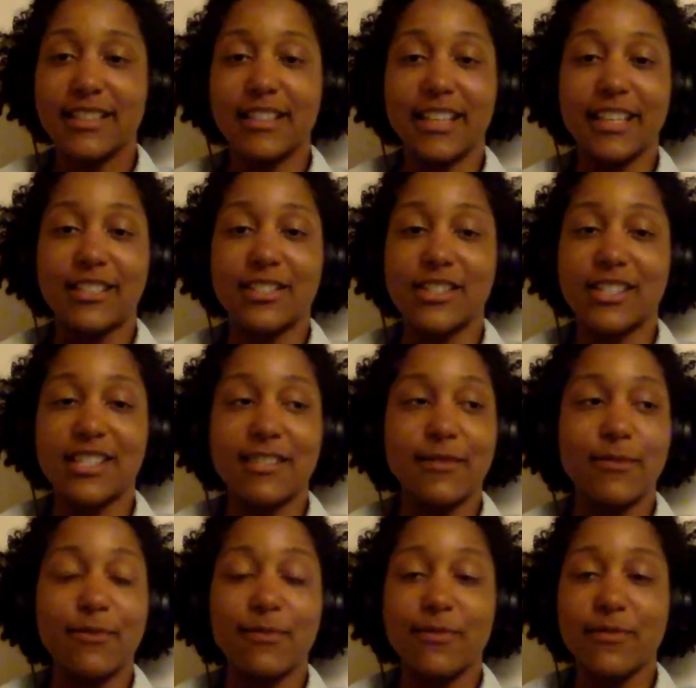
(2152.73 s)
Like, just
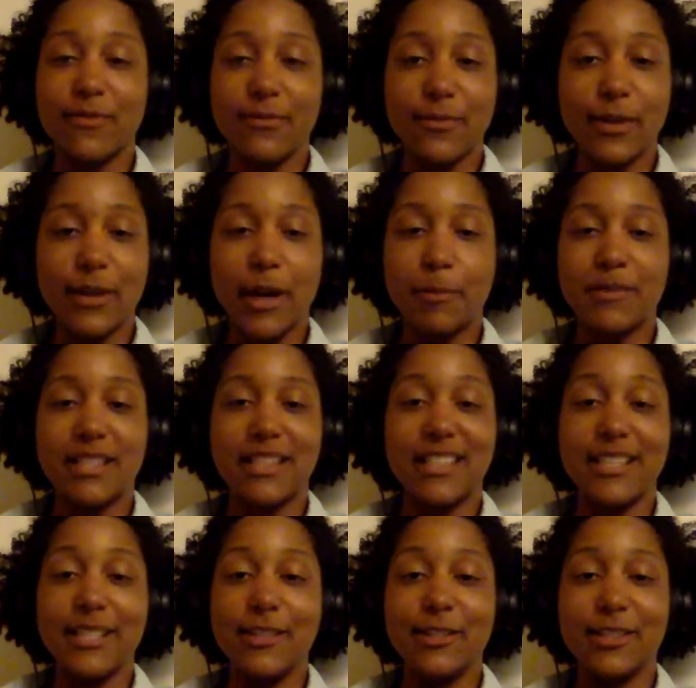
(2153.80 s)
up to the
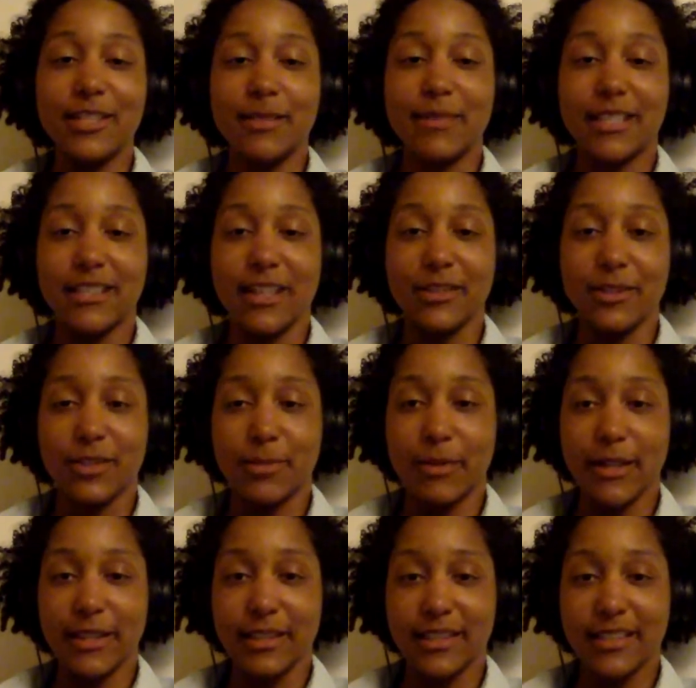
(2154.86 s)
ears in a McDonald's
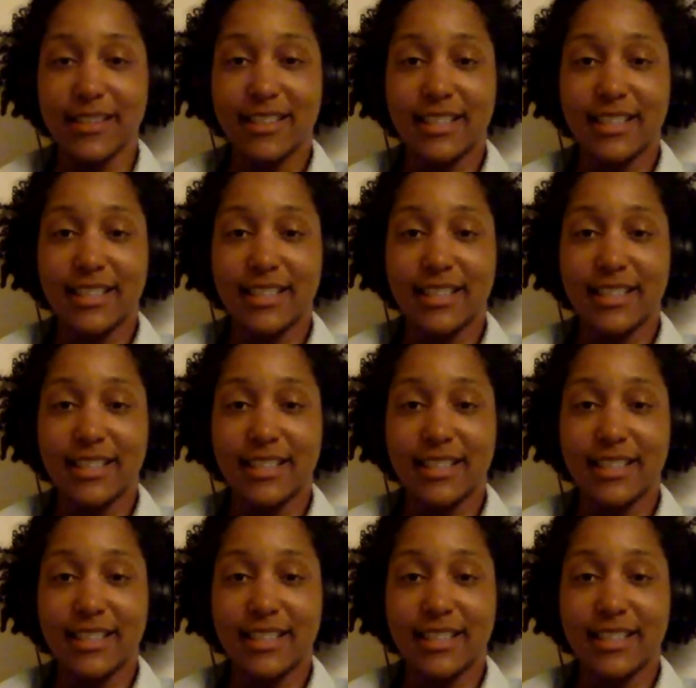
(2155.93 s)
bag.